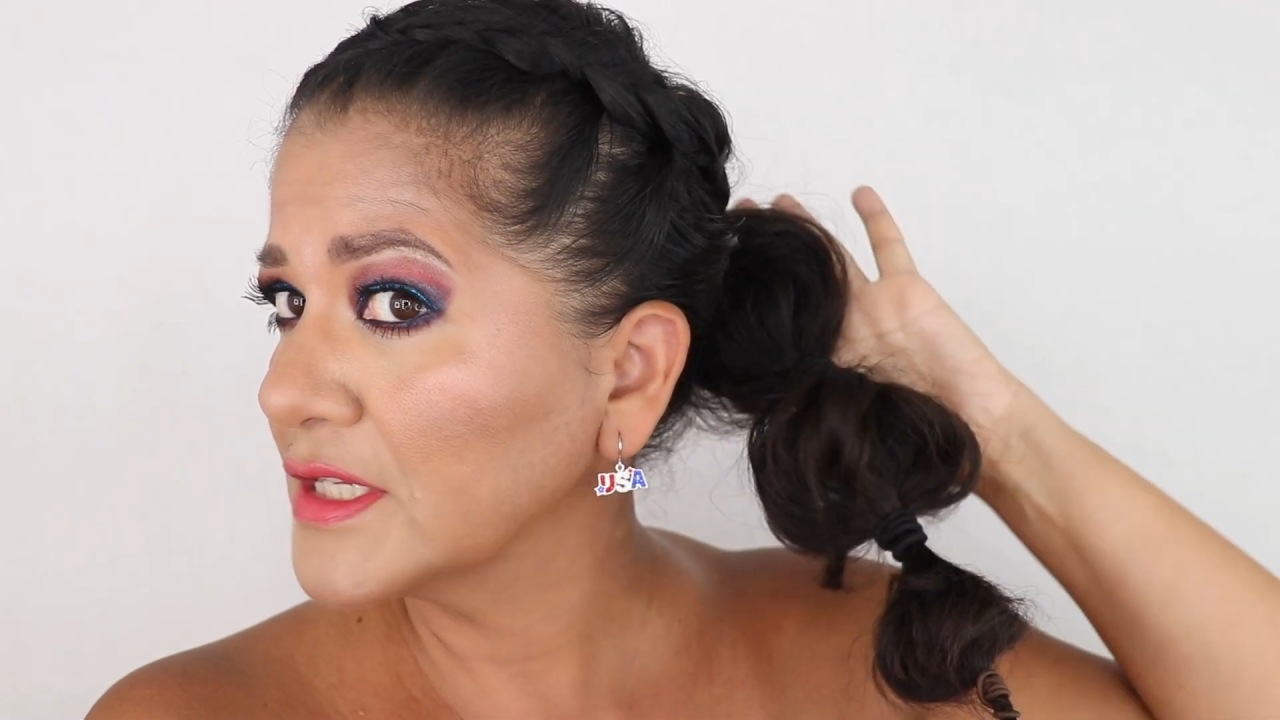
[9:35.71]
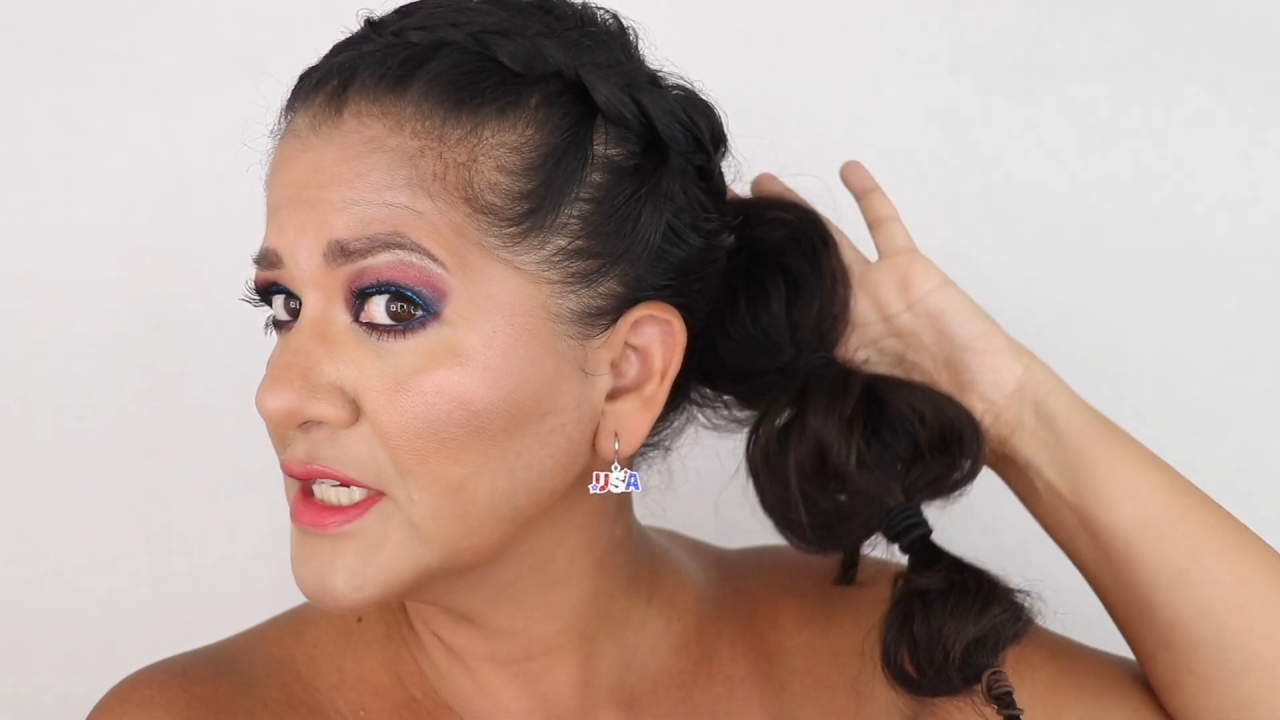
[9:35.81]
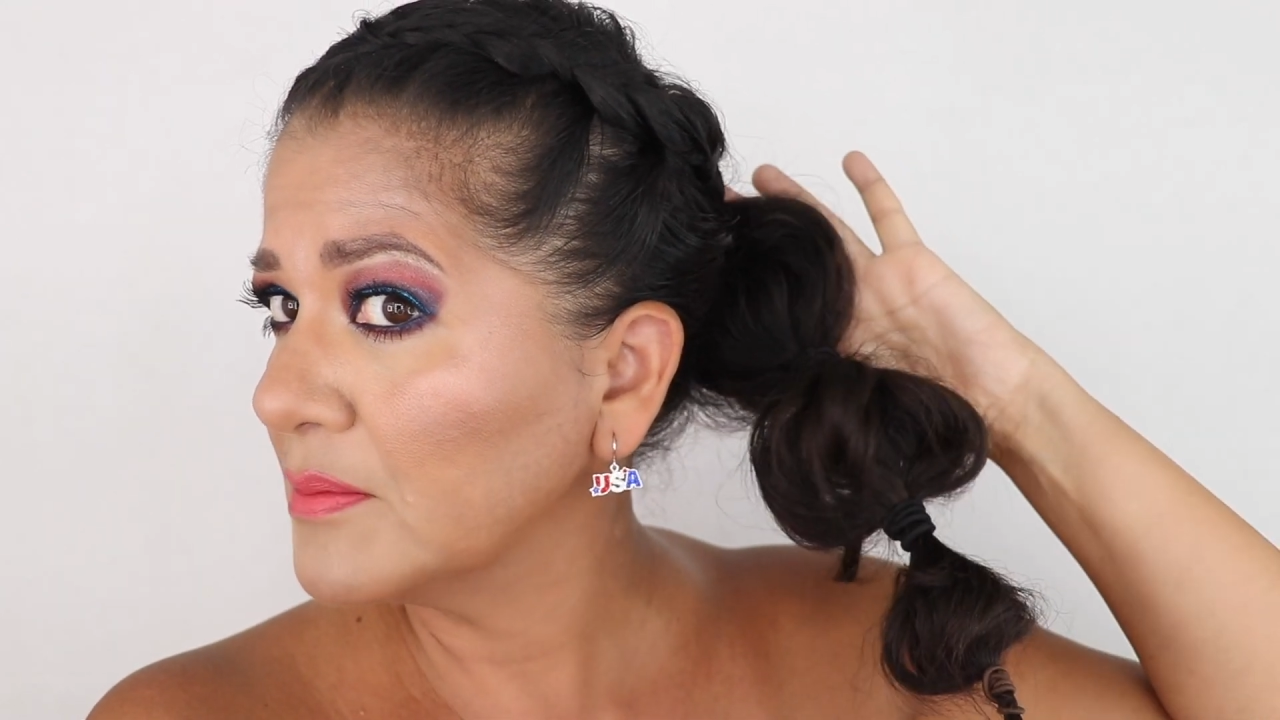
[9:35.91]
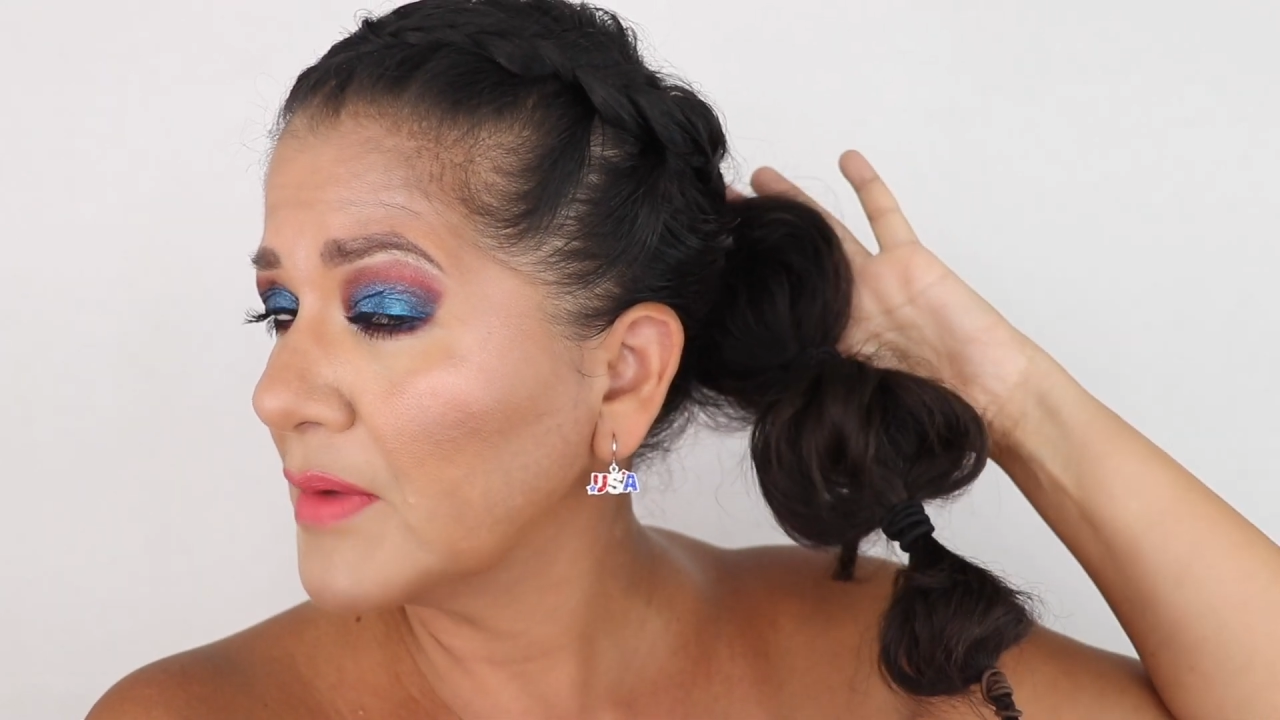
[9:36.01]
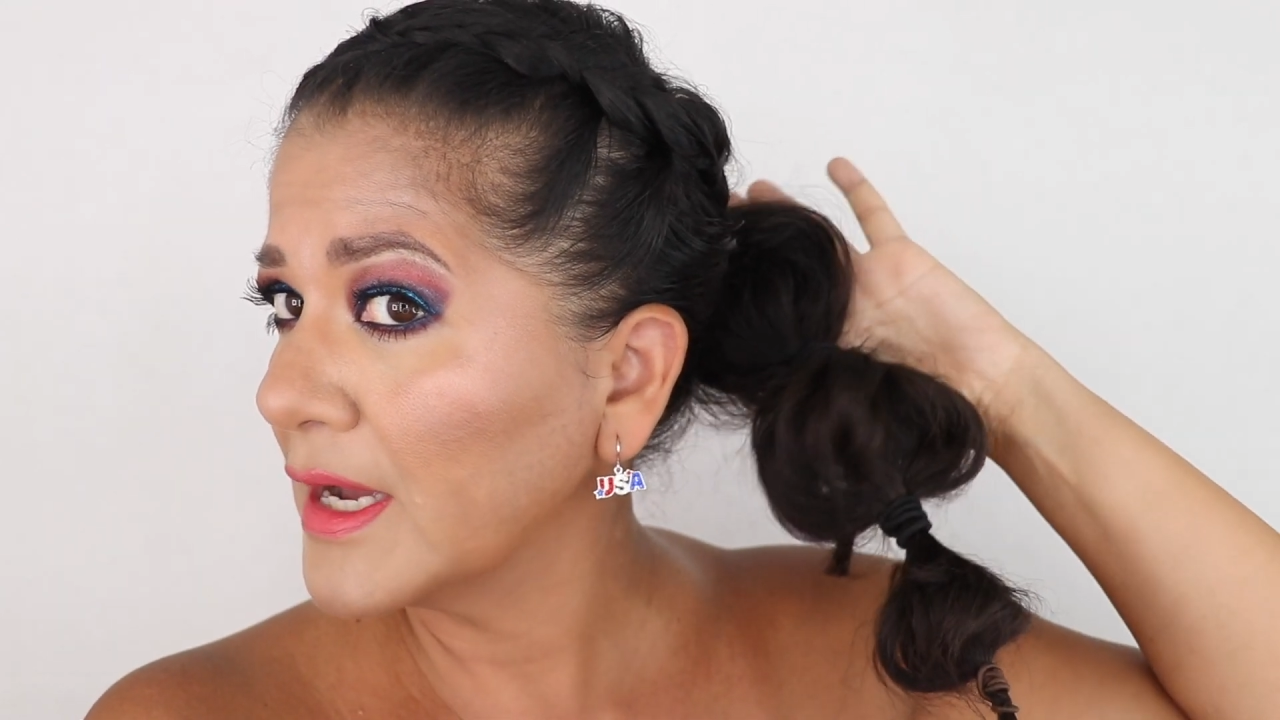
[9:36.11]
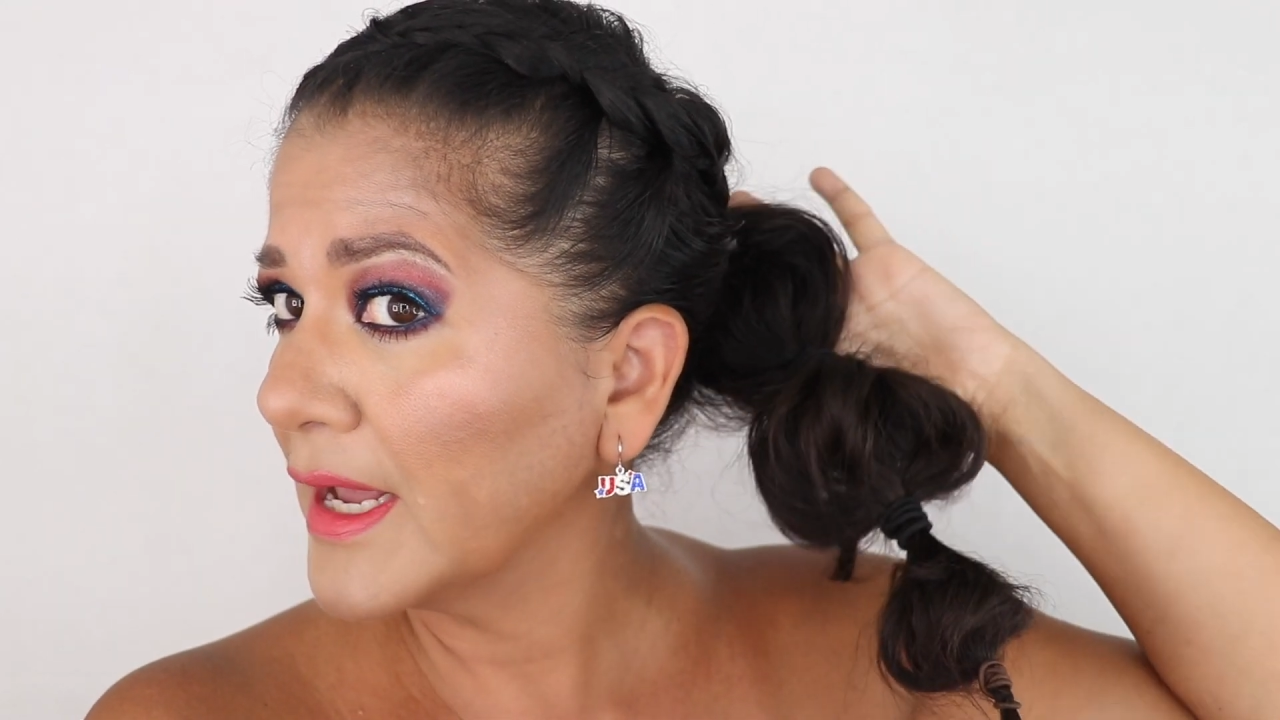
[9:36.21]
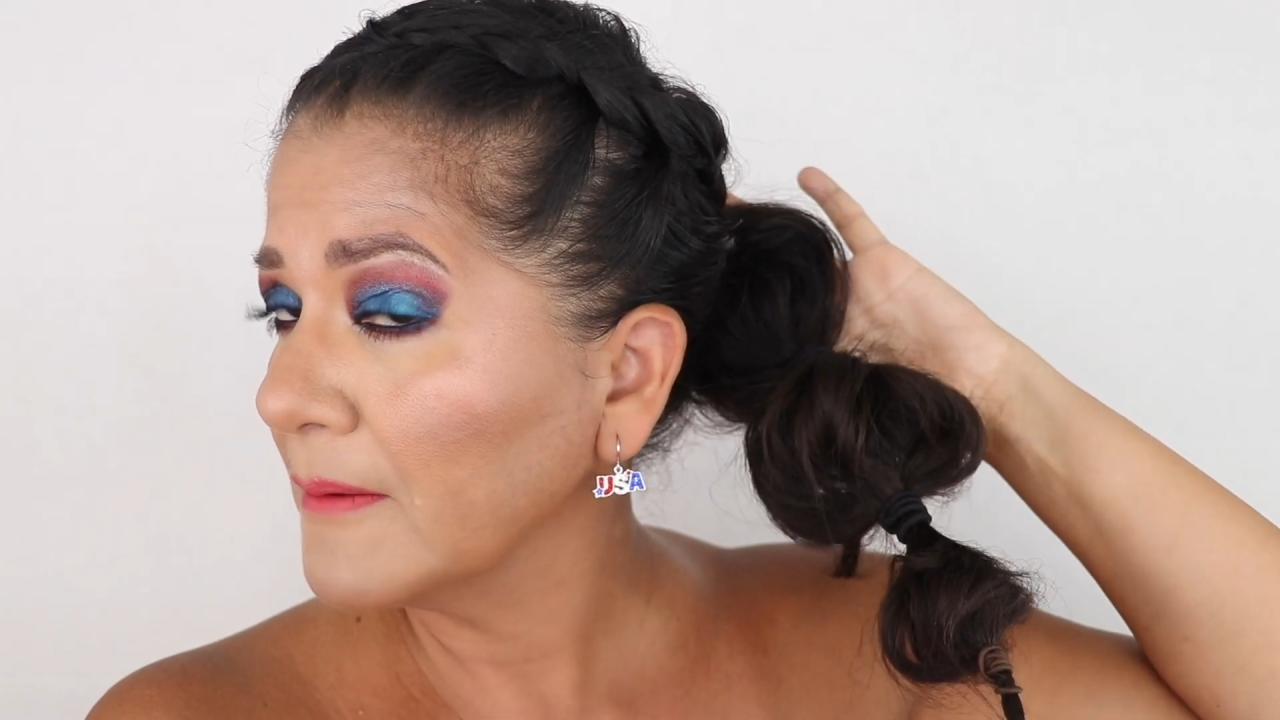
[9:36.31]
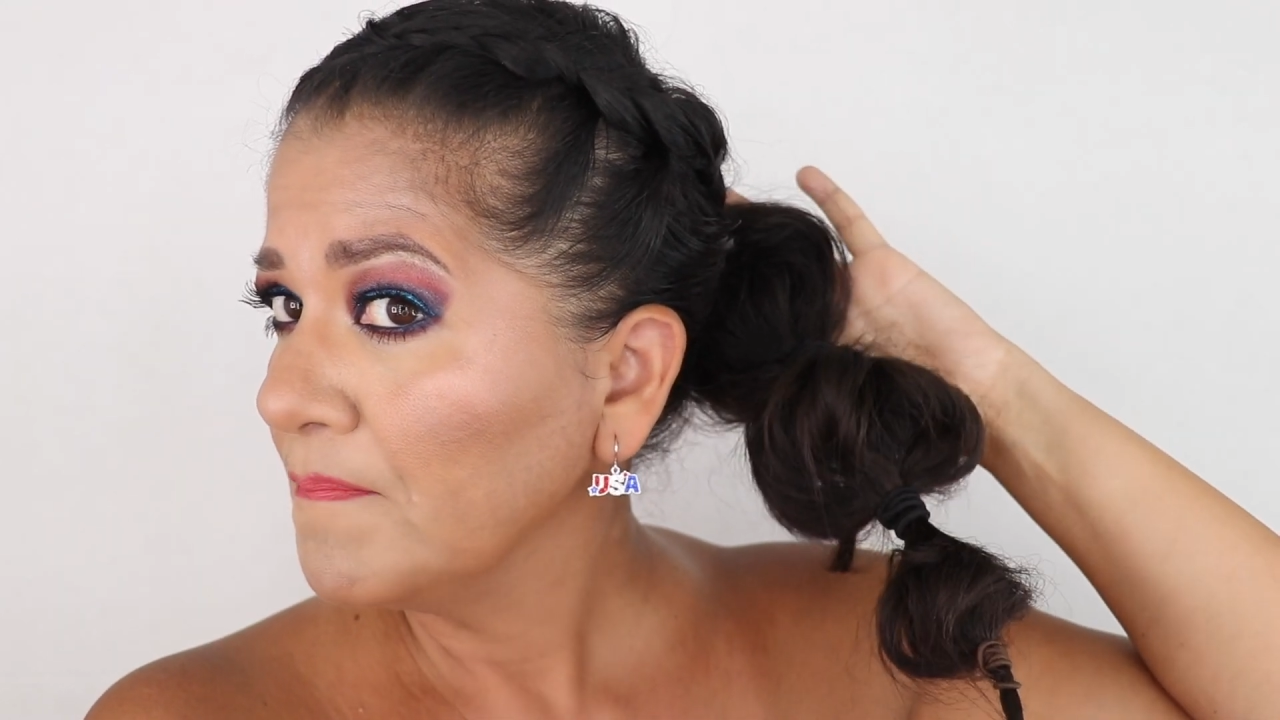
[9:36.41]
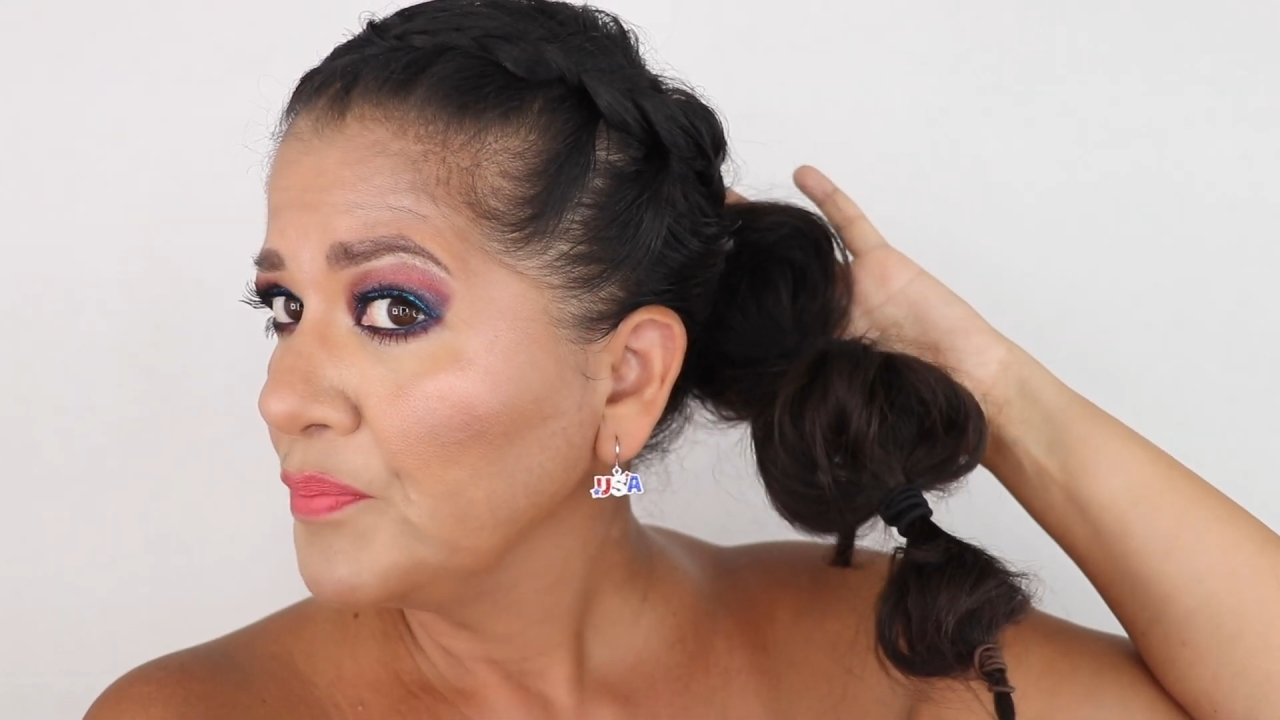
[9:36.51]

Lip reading: did my